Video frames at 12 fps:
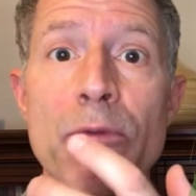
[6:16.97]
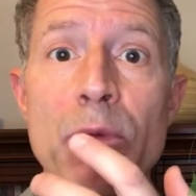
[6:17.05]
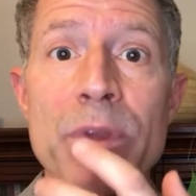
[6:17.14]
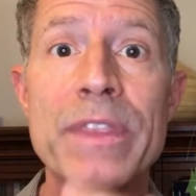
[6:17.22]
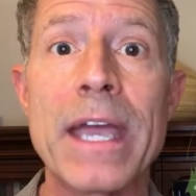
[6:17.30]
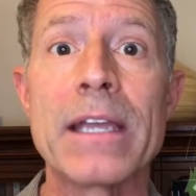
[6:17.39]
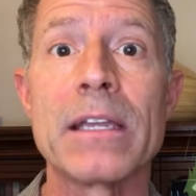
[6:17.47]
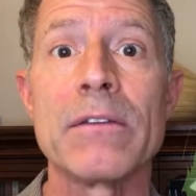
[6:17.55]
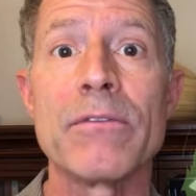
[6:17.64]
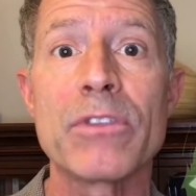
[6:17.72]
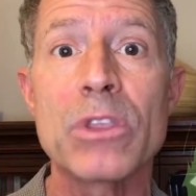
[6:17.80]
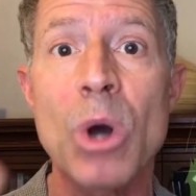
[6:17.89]
with
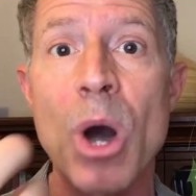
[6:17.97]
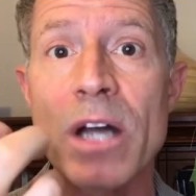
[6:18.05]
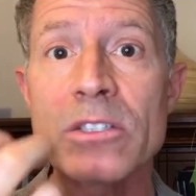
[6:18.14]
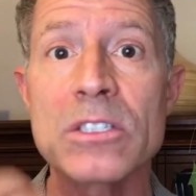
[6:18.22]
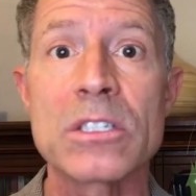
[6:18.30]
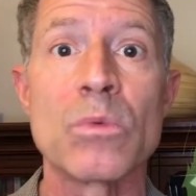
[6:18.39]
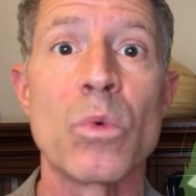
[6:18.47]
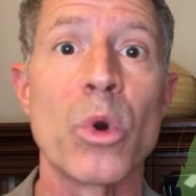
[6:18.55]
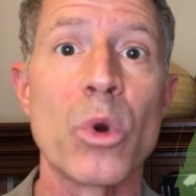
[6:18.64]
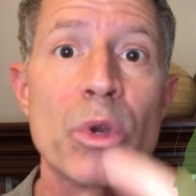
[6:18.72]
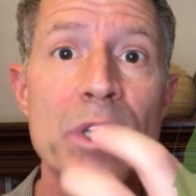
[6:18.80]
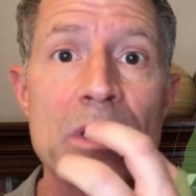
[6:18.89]
negative thoughts and
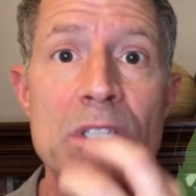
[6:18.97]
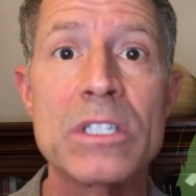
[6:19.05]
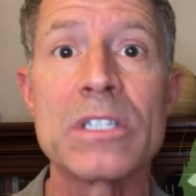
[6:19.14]
worries